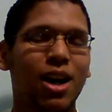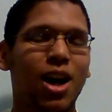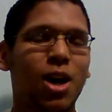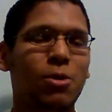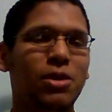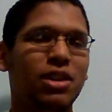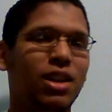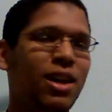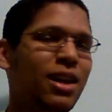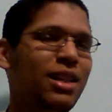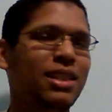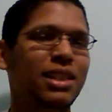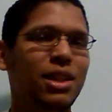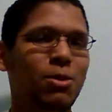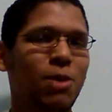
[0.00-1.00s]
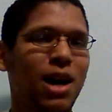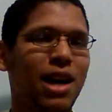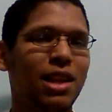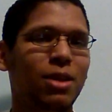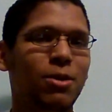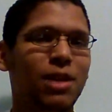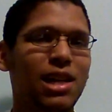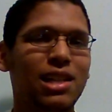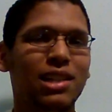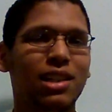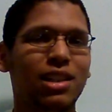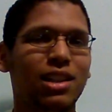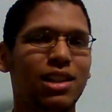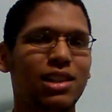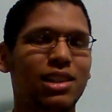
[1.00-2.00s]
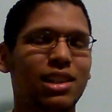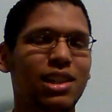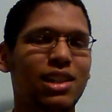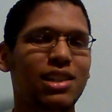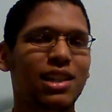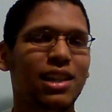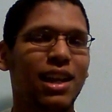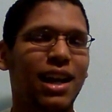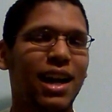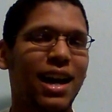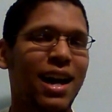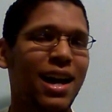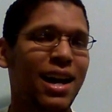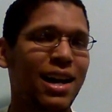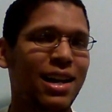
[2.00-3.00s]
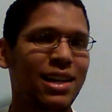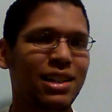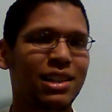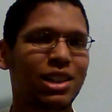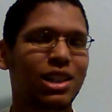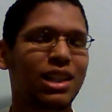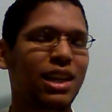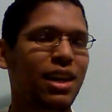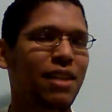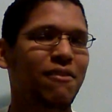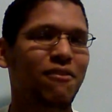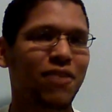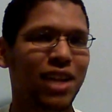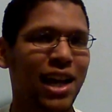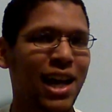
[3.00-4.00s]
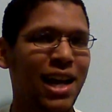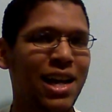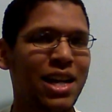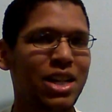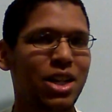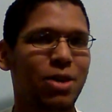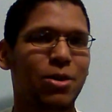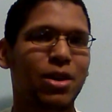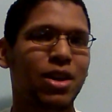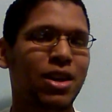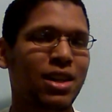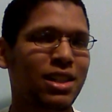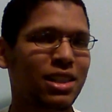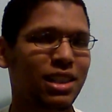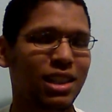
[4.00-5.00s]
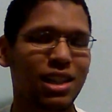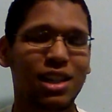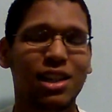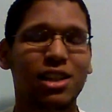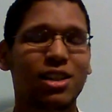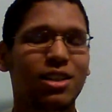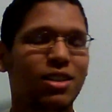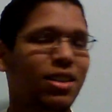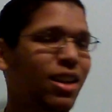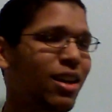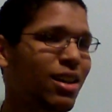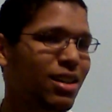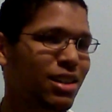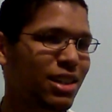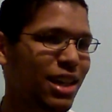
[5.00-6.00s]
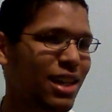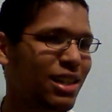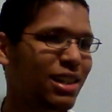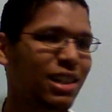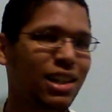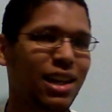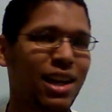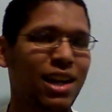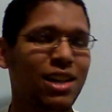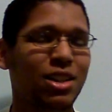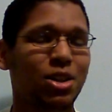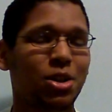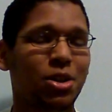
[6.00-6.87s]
Are we going to see Wally West in this season as Kid Flash? Are we going to see Jesse as